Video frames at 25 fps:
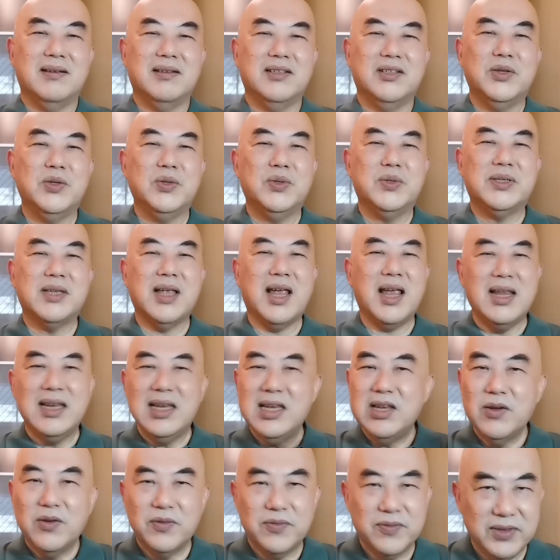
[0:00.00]
use
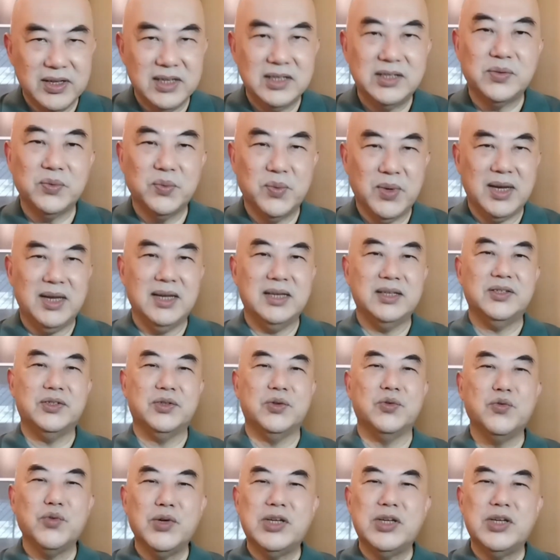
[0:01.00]
any of these ways to